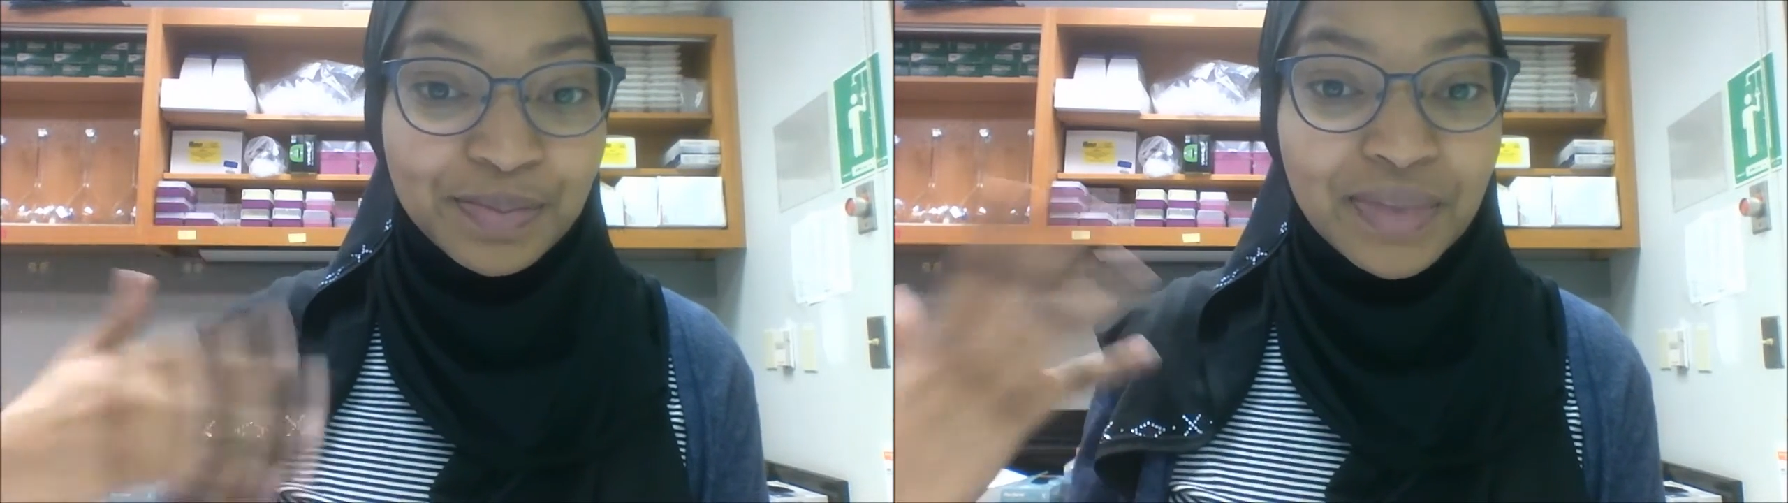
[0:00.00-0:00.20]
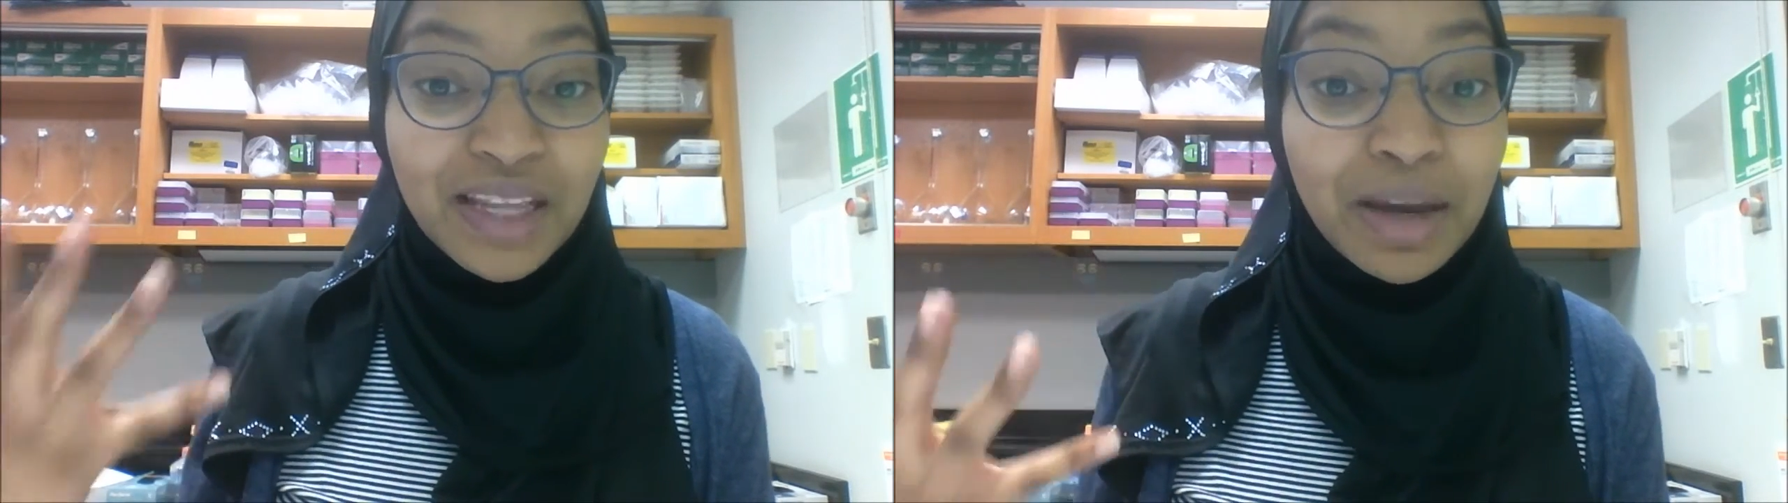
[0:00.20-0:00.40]

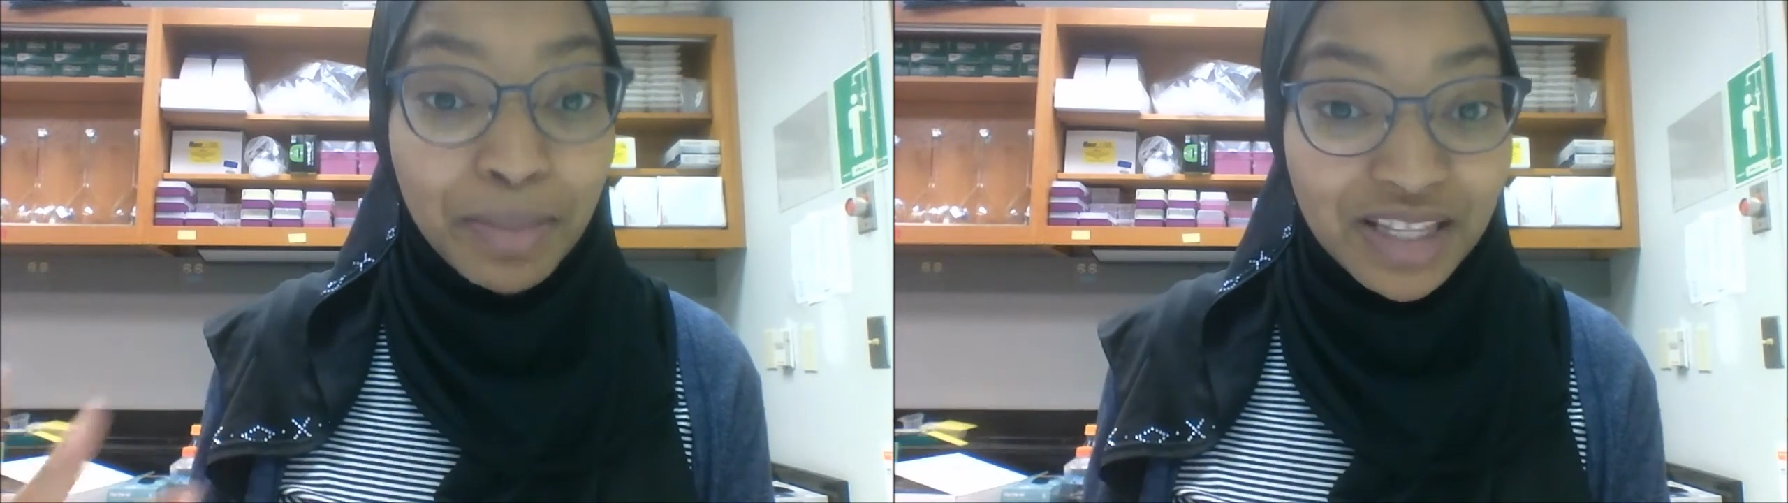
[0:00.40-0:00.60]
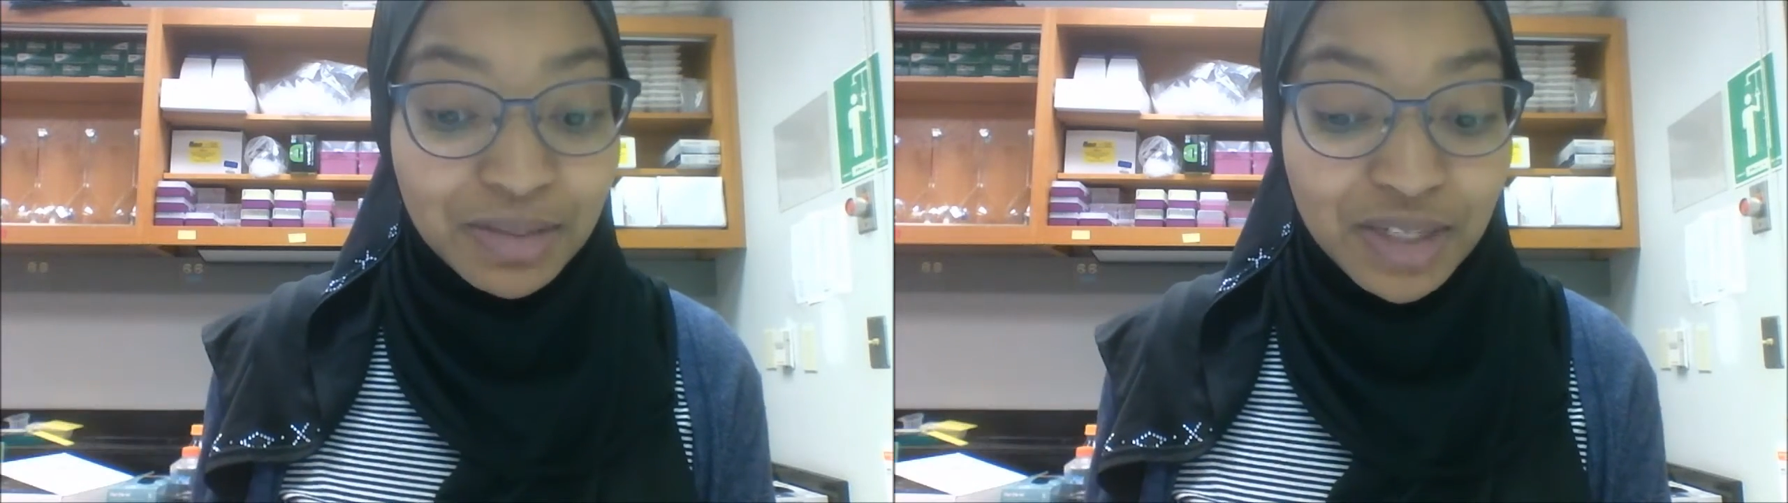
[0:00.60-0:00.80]

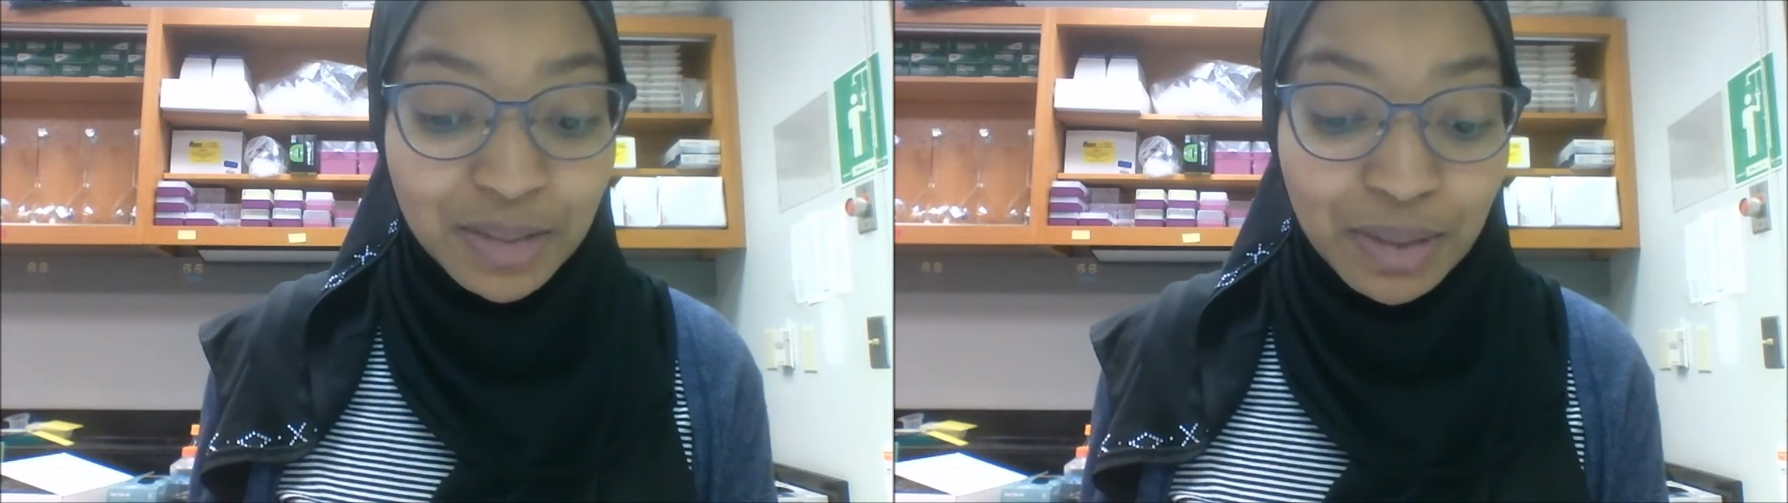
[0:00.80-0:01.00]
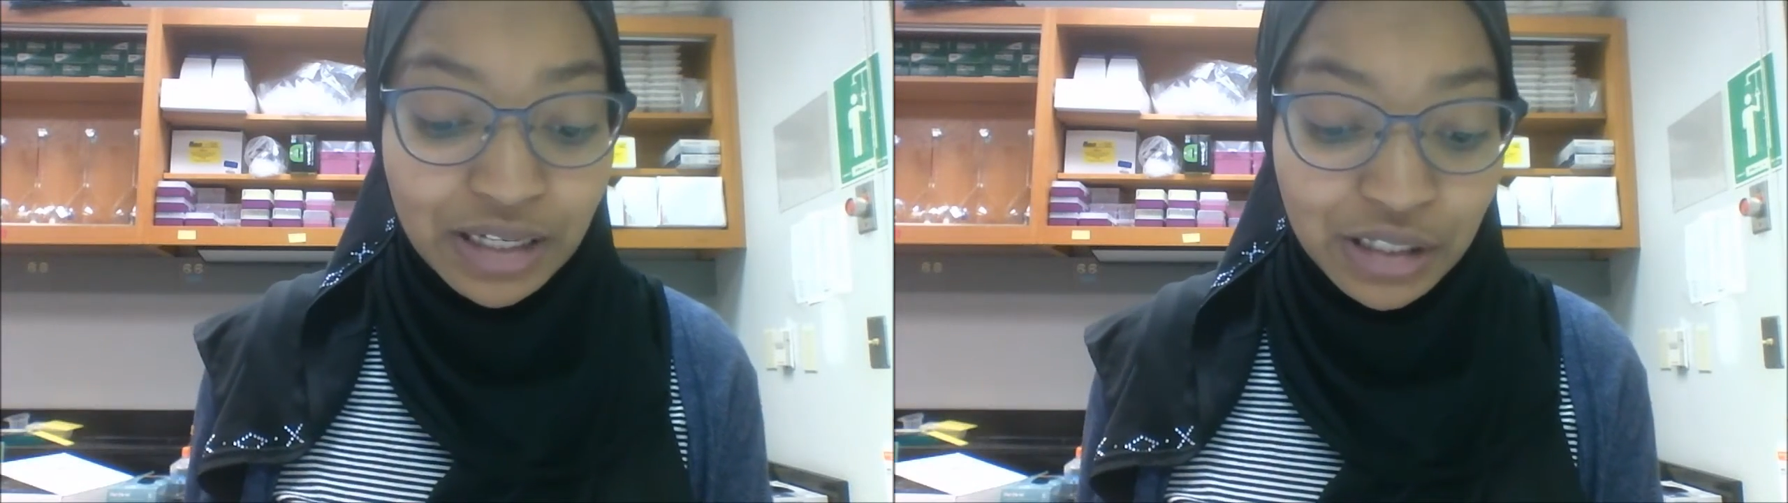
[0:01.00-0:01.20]
commencement speech,